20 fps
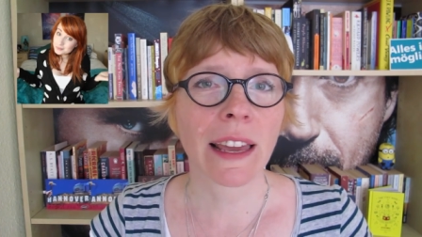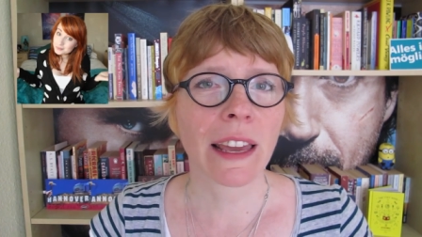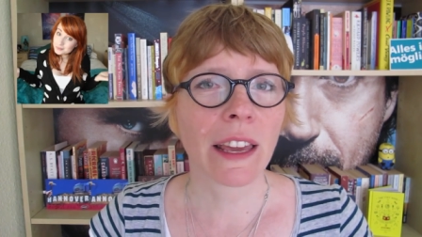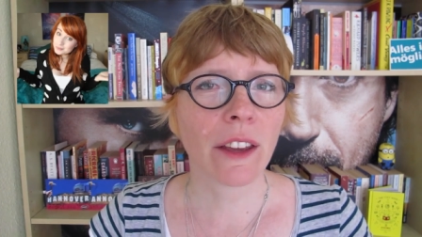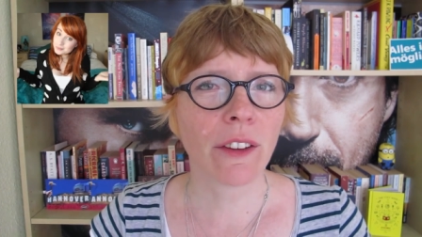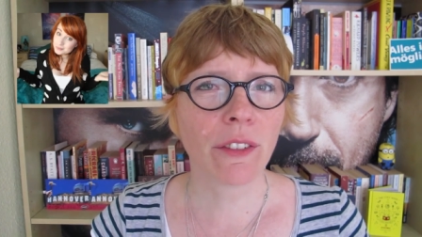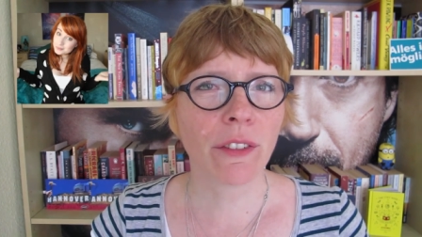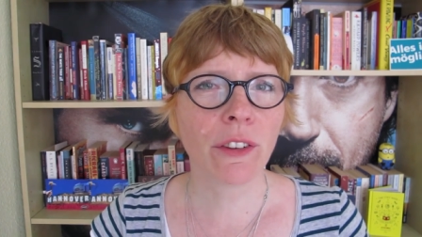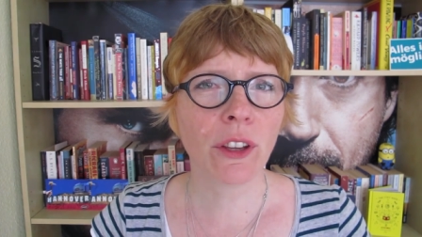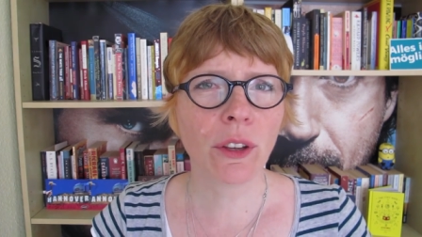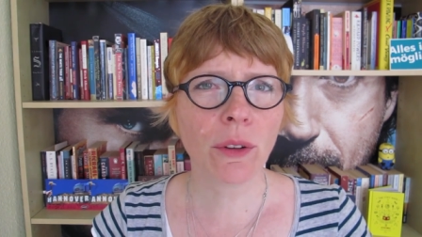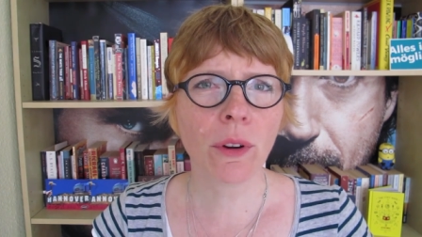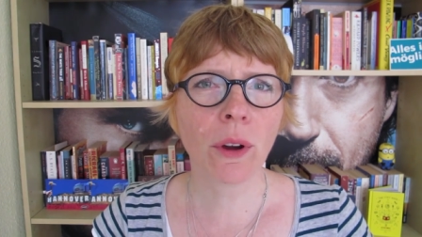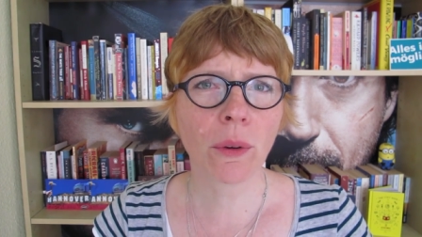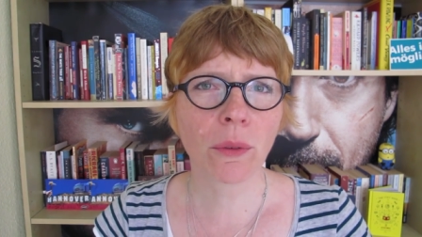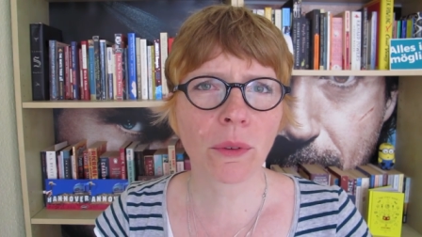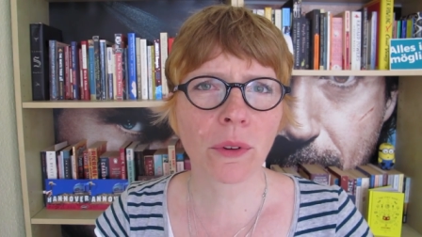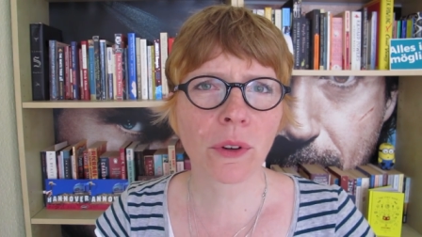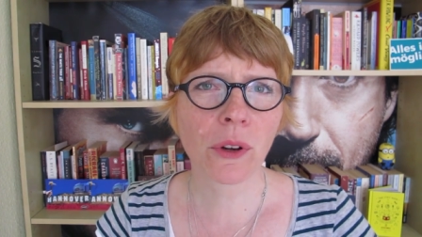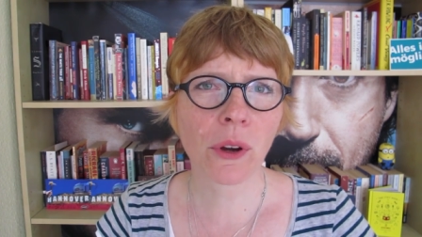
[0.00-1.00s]
If you
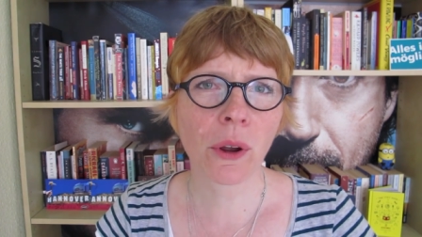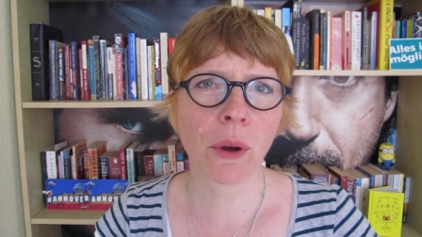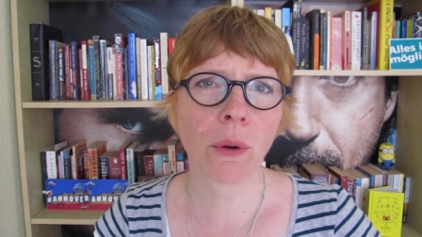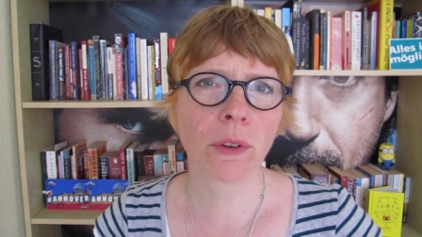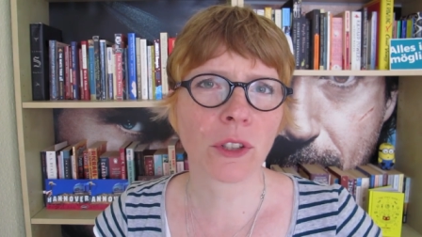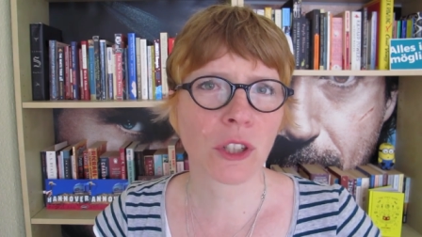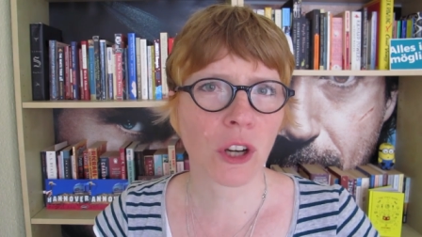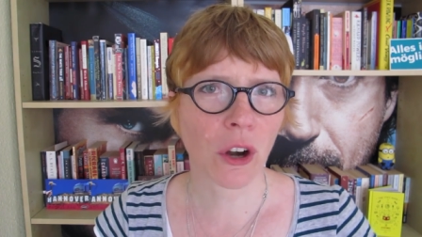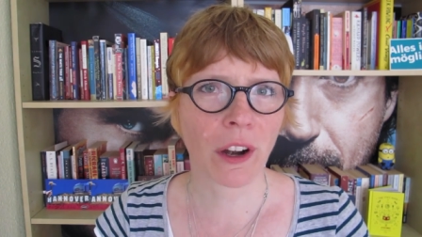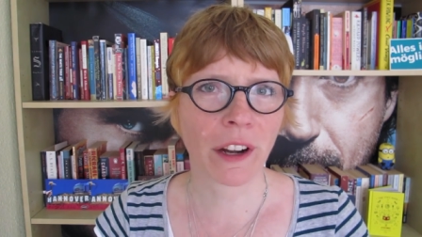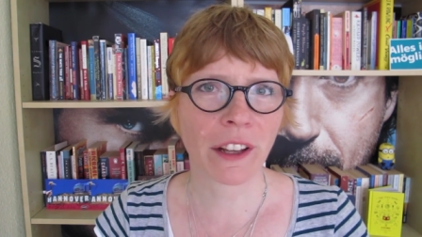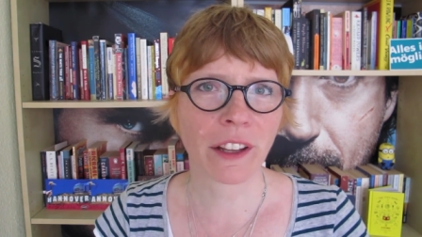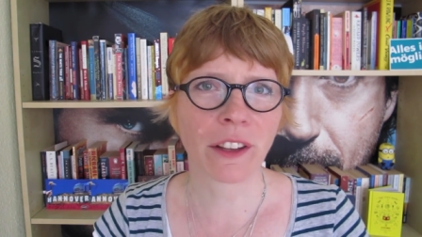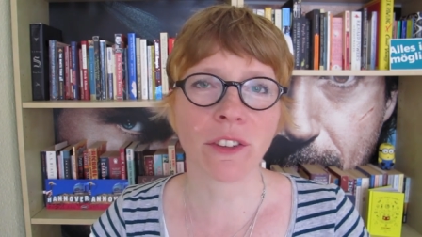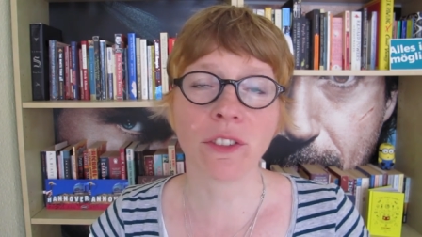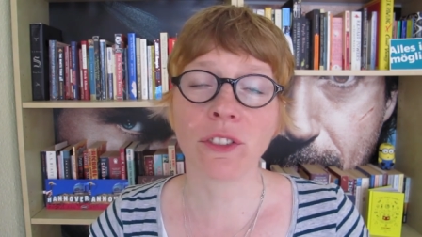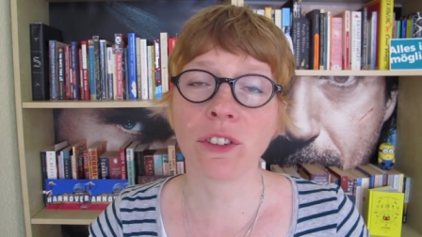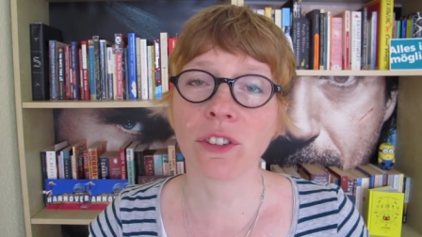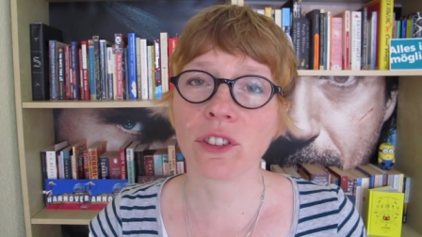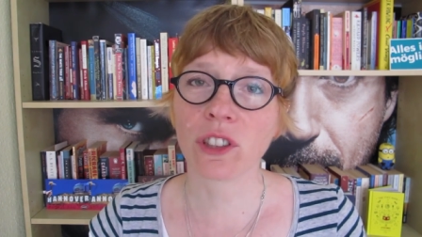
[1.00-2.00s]
don't know Charley,
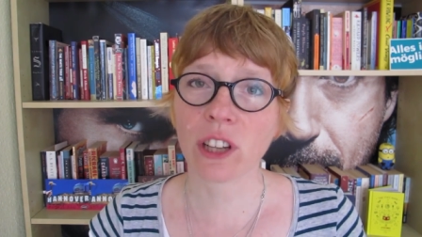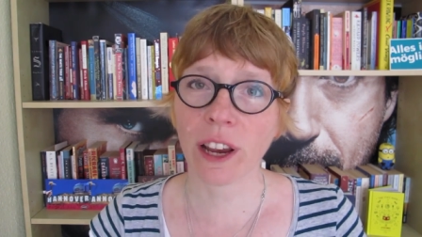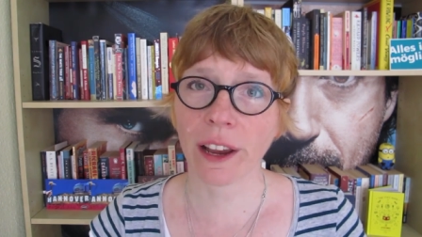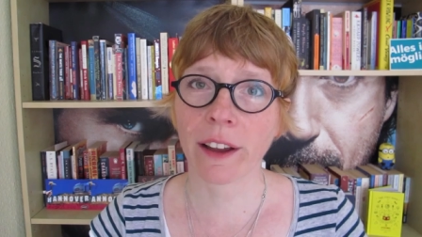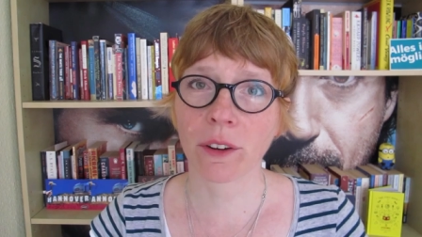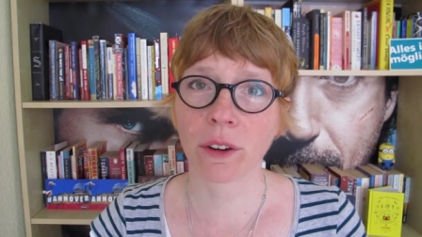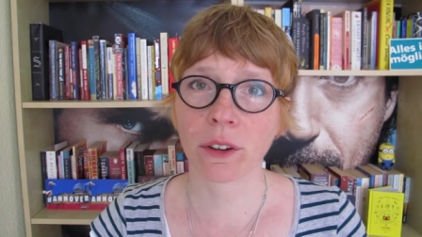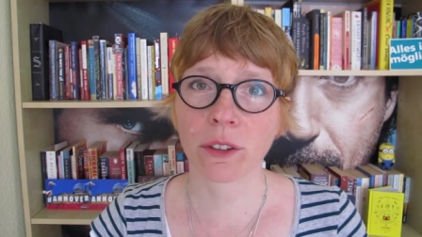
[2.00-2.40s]
you should check out